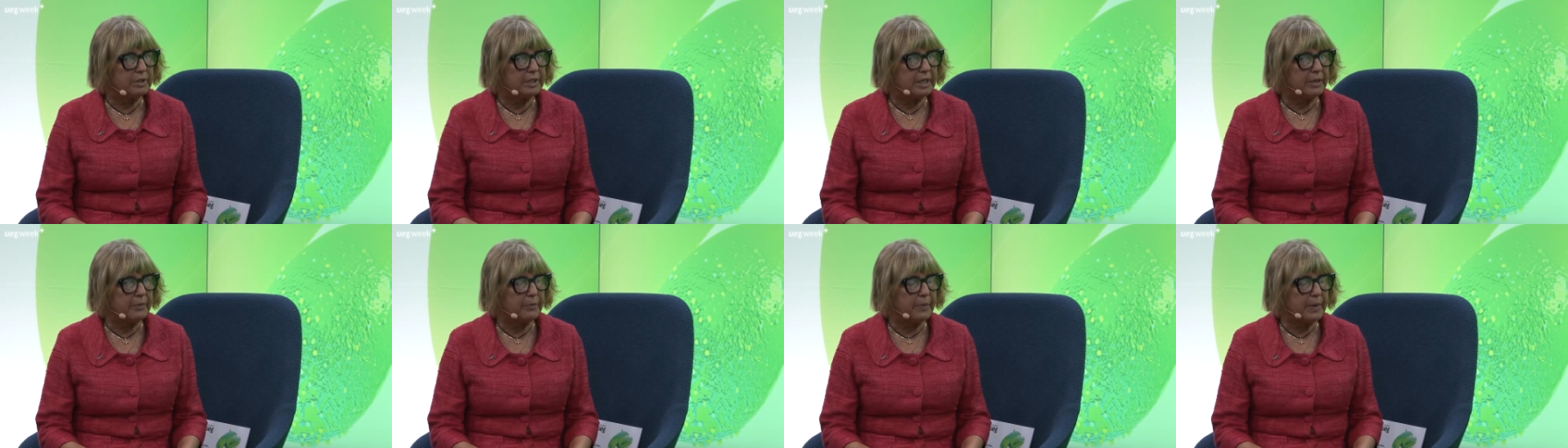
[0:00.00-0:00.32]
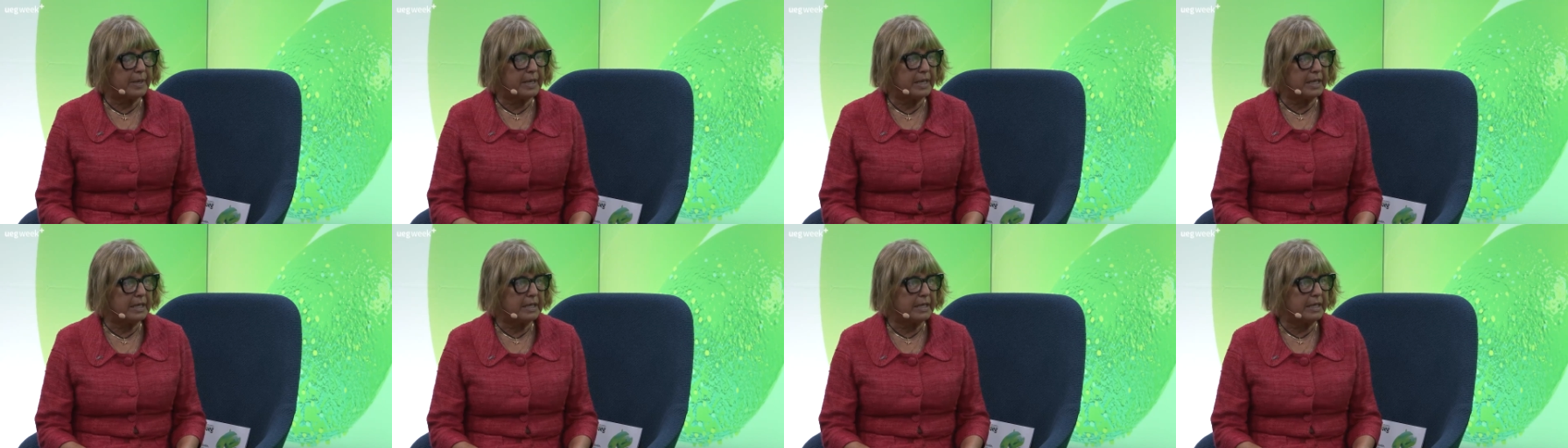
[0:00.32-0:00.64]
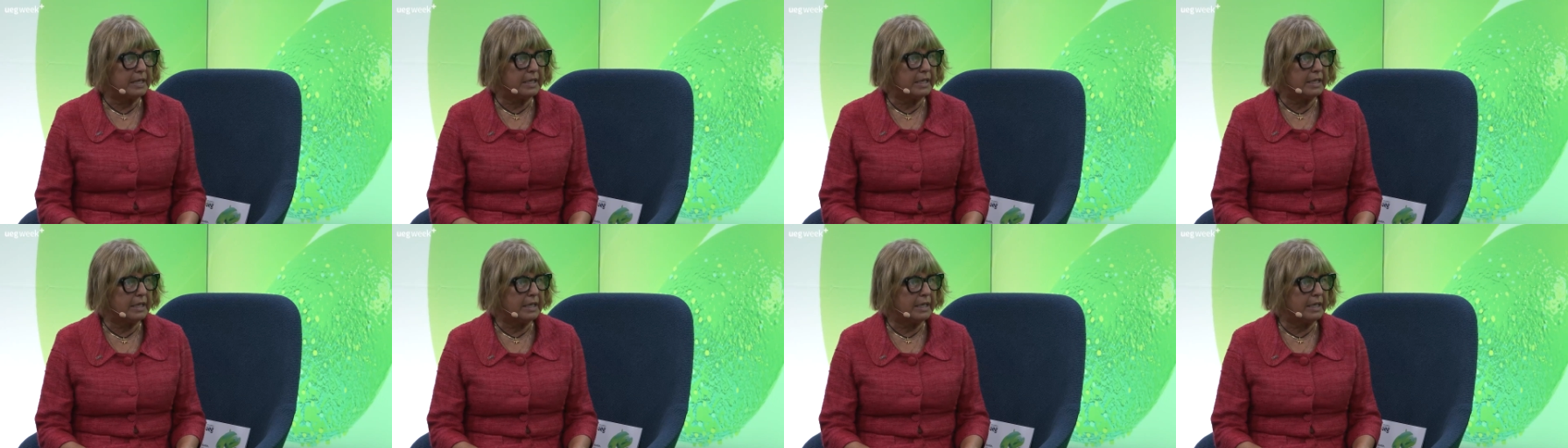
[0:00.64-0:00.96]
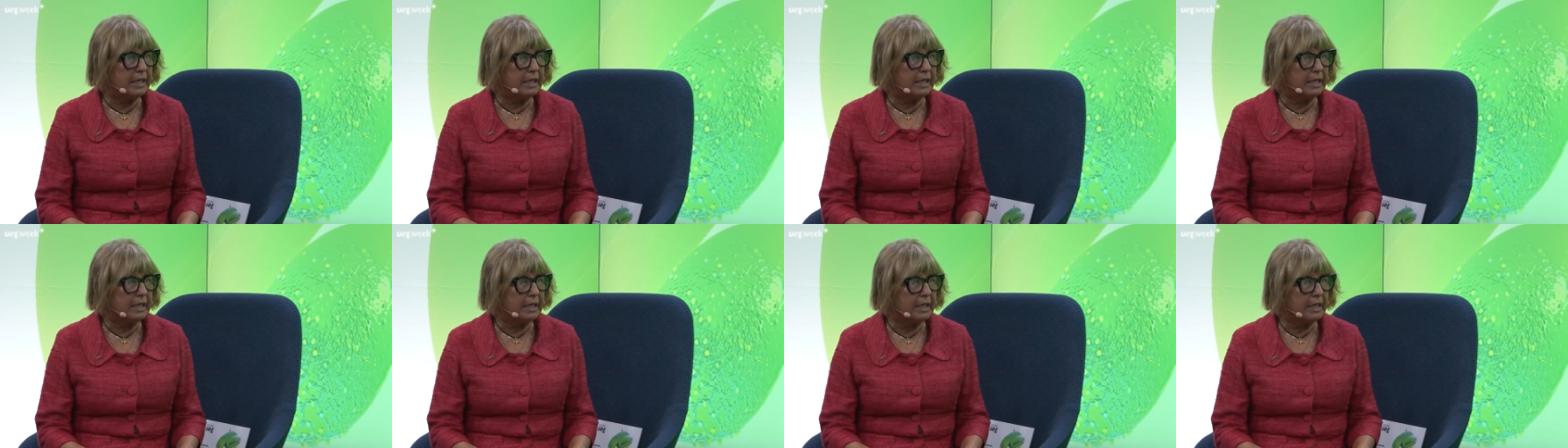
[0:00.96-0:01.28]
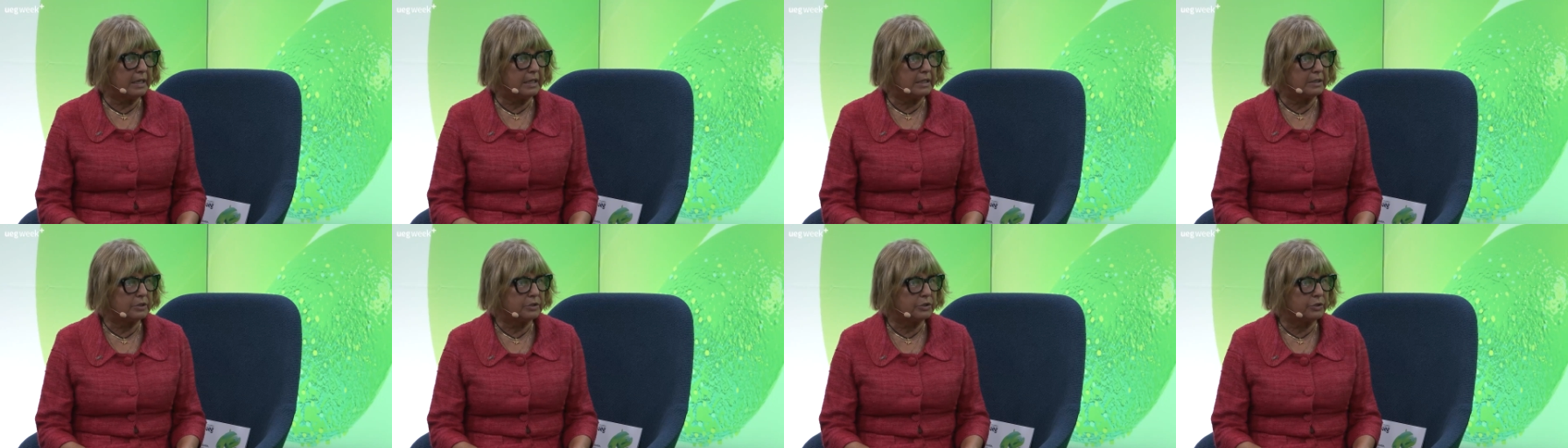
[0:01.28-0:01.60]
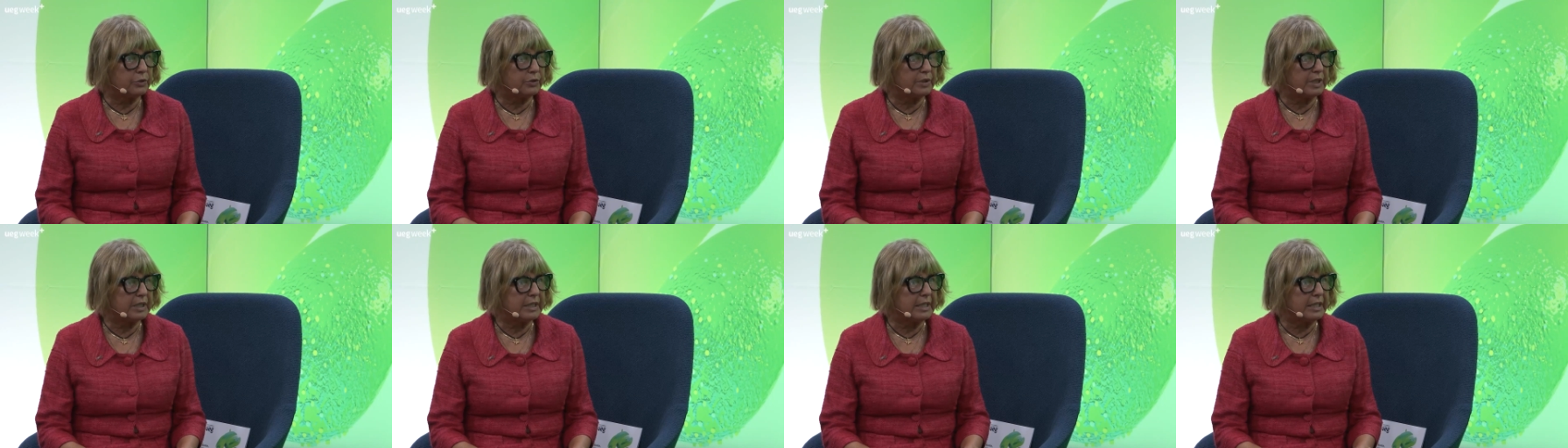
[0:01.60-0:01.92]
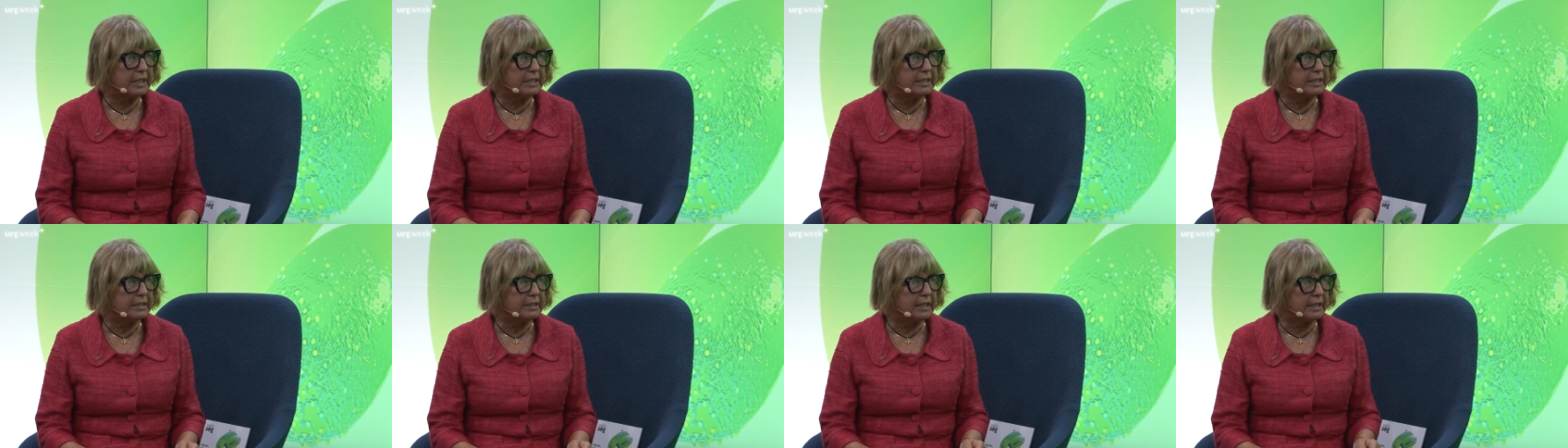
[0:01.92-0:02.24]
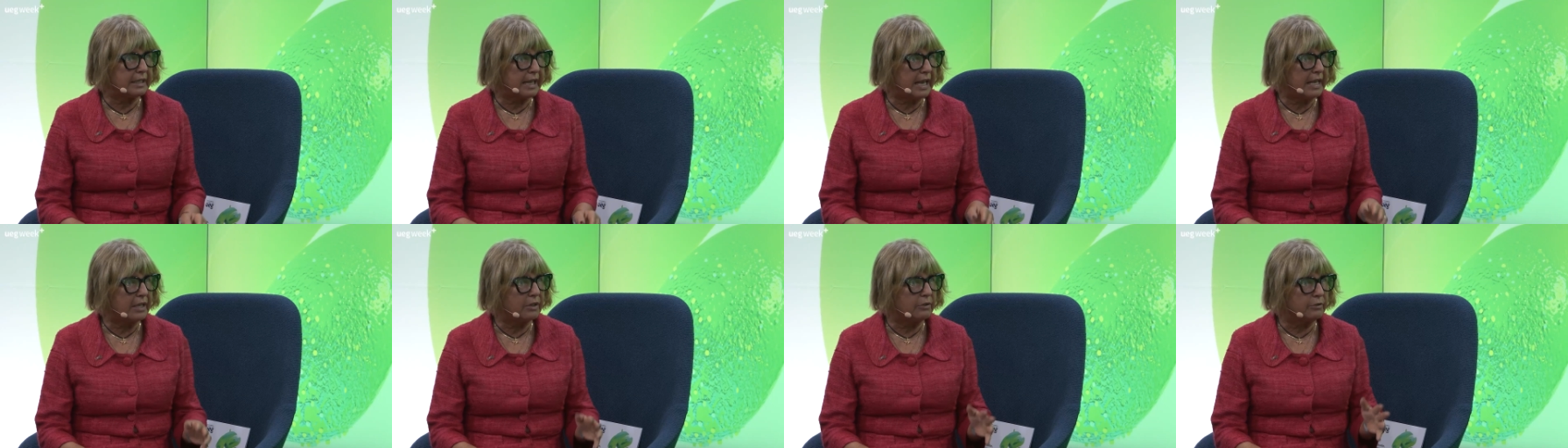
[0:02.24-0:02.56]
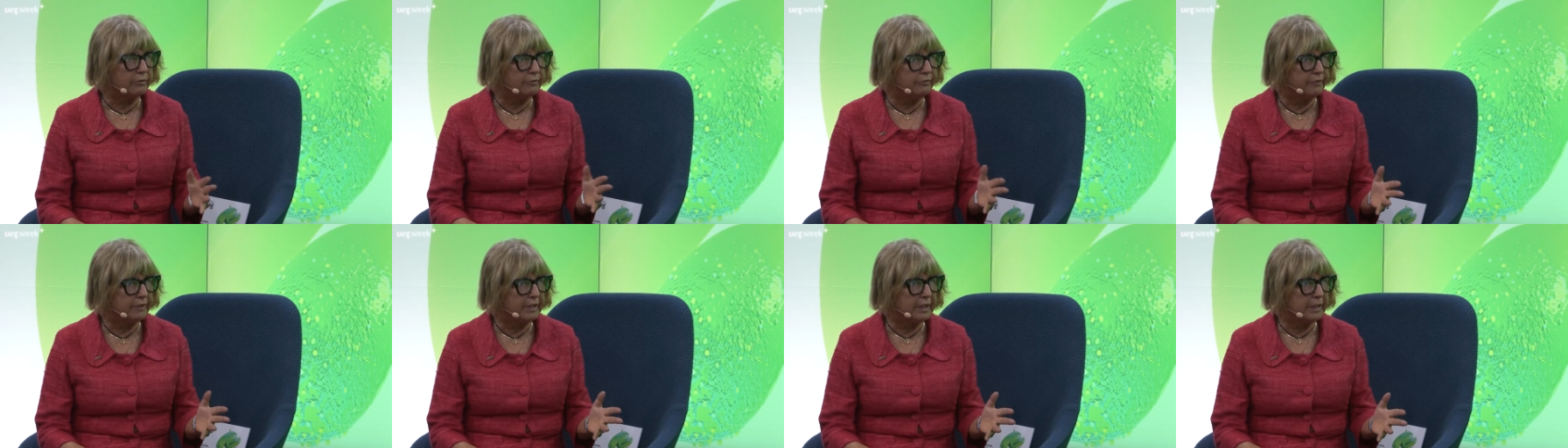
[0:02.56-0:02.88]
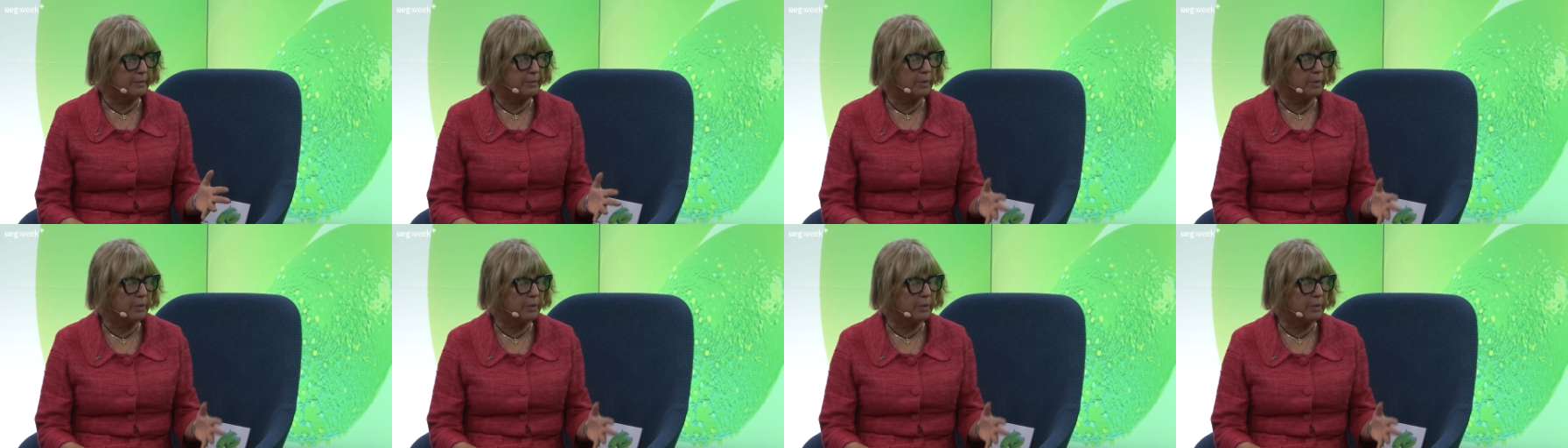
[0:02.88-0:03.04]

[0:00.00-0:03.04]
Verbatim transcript: They really uh, uh, show the data that can confirm